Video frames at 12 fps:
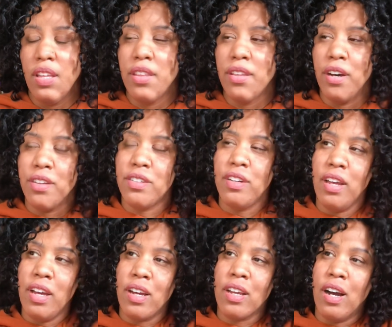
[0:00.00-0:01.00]
The other day
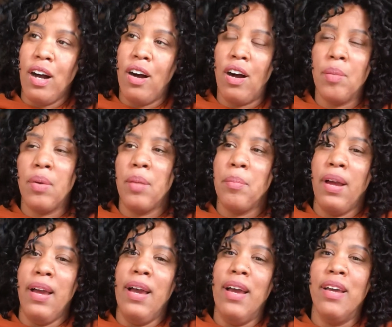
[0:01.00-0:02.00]
I got on my
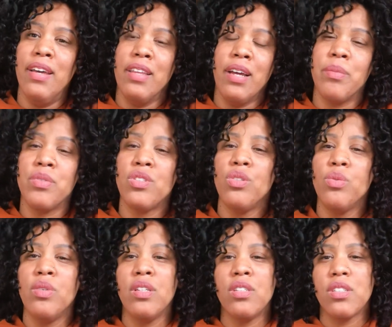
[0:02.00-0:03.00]
mat and I was
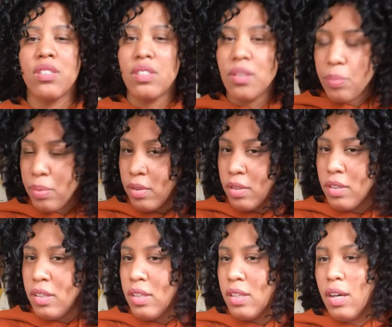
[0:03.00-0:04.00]
doing just simple,